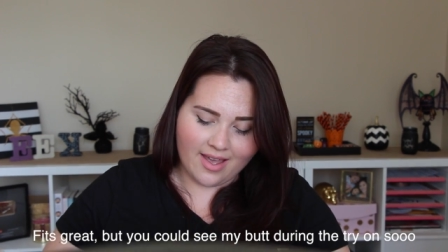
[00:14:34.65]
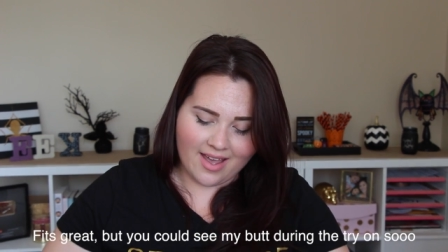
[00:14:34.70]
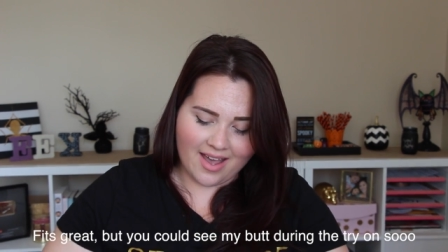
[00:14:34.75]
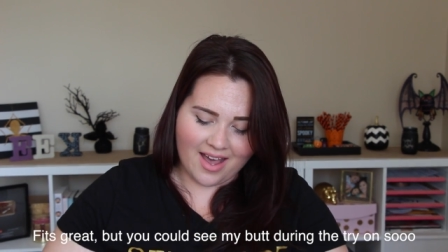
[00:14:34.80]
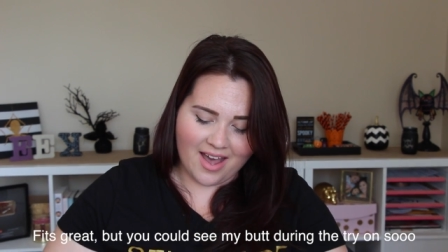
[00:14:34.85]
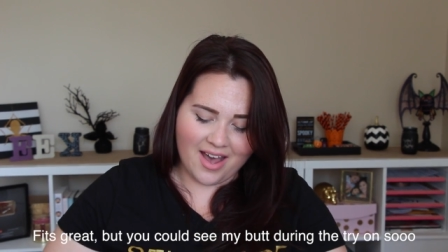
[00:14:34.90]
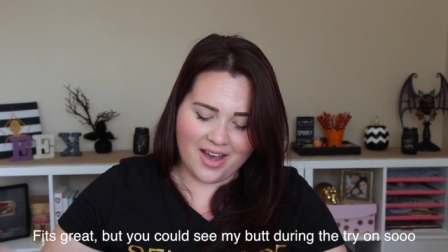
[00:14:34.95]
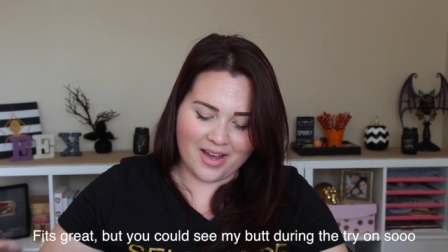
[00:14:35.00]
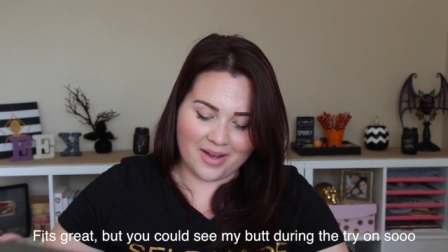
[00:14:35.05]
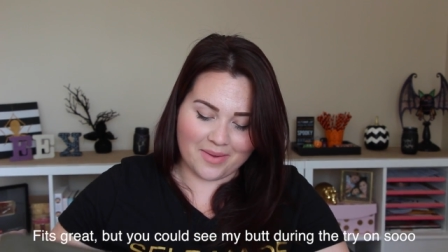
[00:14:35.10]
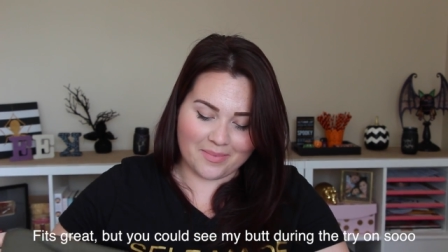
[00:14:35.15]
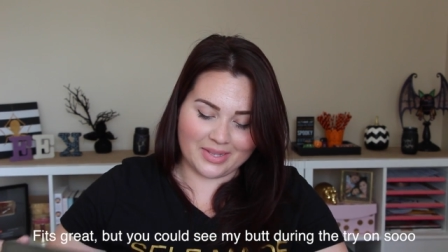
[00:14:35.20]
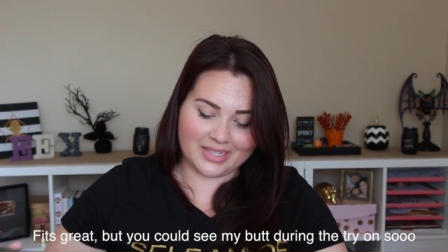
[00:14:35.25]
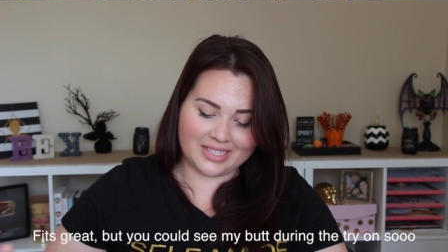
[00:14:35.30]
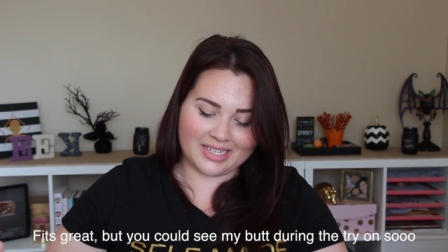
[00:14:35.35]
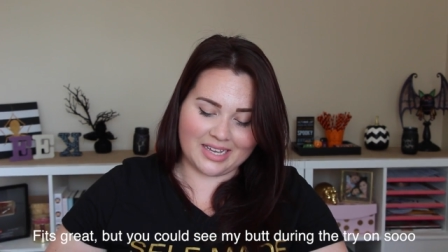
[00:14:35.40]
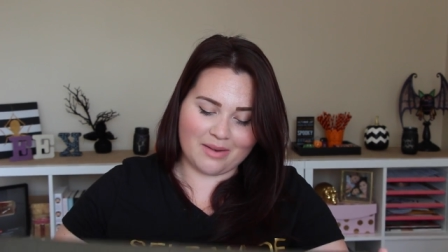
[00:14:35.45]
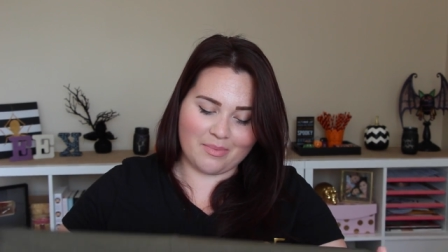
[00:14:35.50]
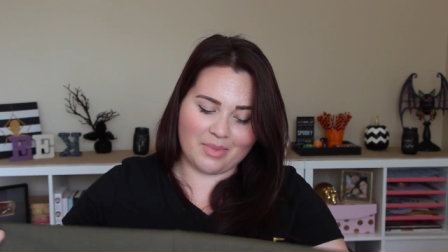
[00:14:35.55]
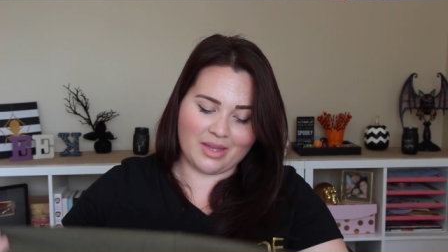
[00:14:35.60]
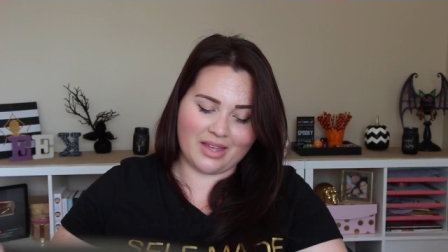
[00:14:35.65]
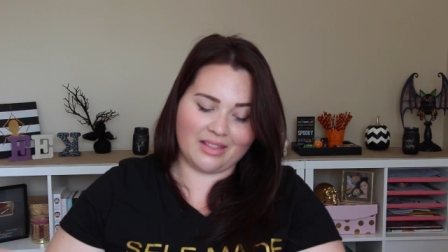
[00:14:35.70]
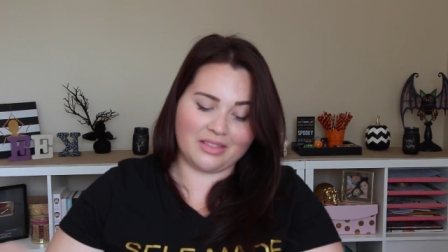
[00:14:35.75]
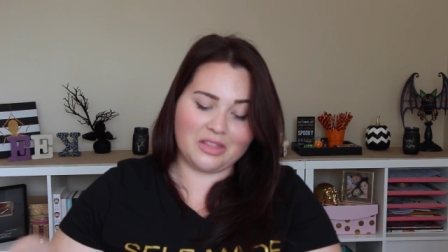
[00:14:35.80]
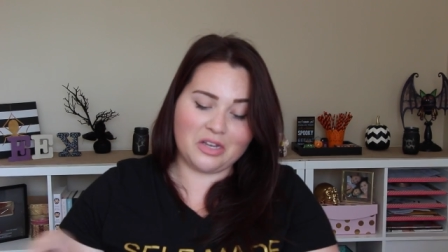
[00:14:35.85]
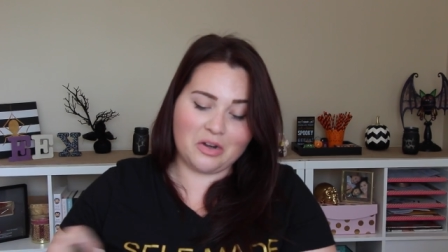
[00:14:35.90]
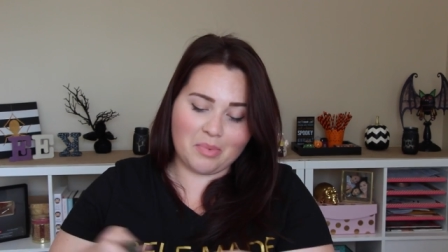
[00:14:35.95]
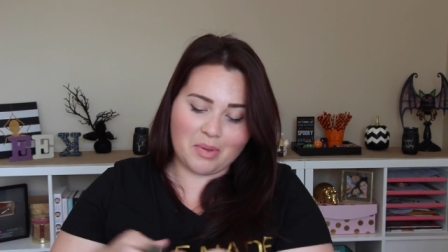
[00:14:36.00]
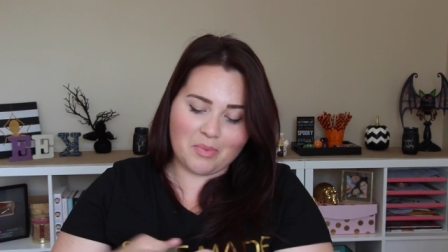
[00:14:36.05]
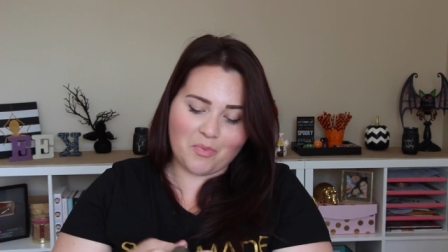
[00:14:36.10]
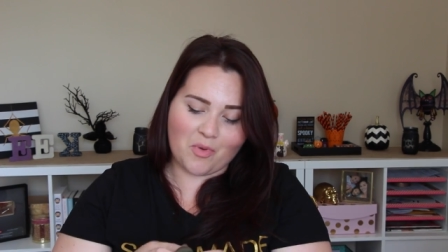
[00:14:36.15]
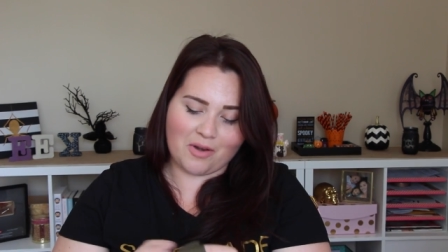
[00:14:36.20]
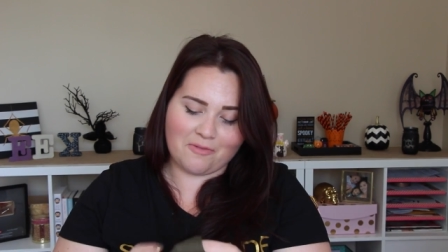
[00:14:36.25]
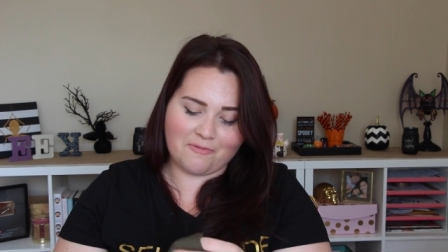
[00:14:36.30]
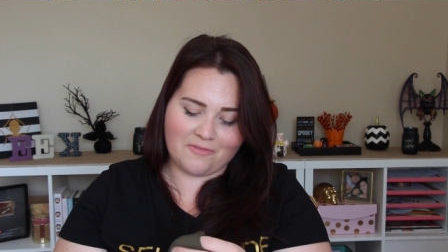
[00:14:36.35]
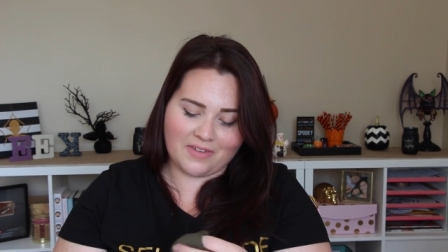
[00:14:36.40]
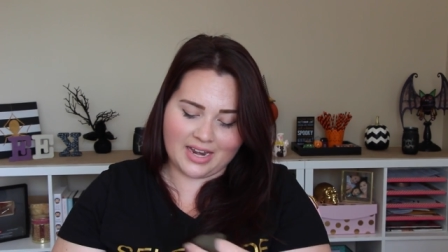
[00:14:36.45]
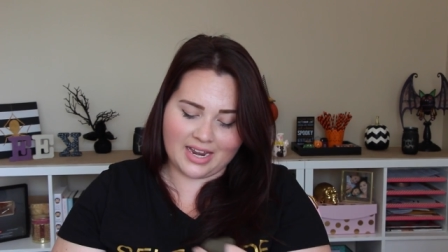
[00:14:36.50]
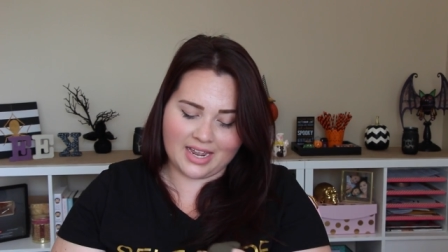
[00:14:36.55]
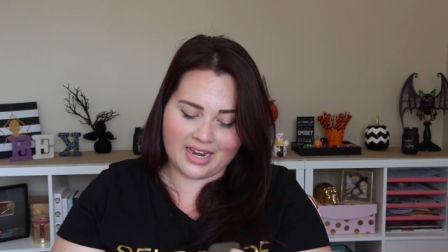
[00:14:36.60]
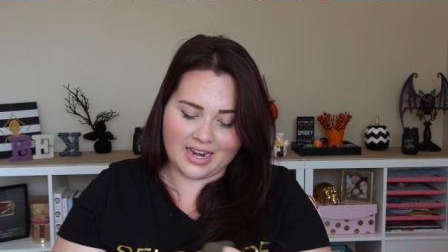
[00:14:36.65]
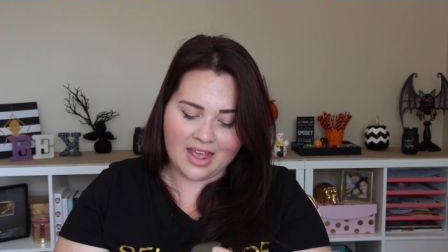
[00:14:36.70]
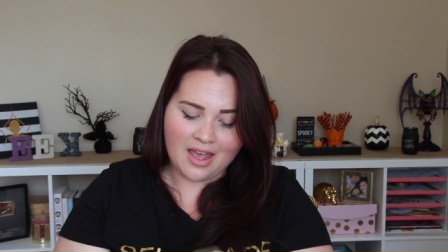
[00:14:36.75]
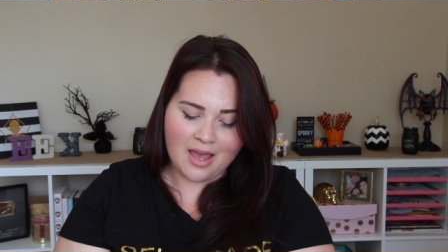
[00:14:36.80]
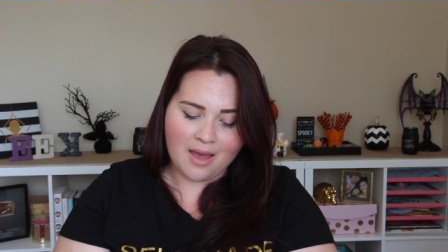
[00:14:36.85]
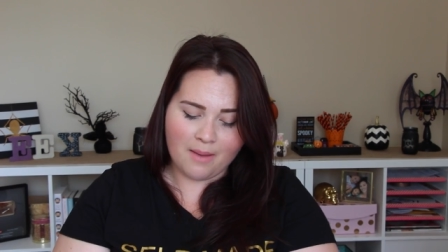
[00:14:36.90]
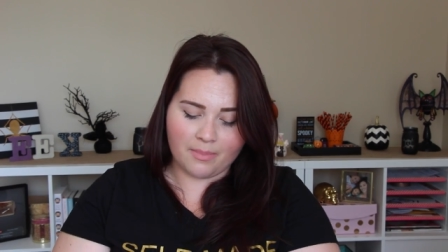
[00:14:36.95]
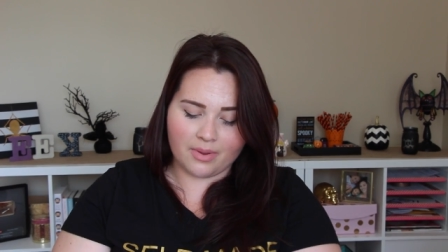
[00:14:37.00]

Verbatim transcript: It's gonna be a little bit more fitted,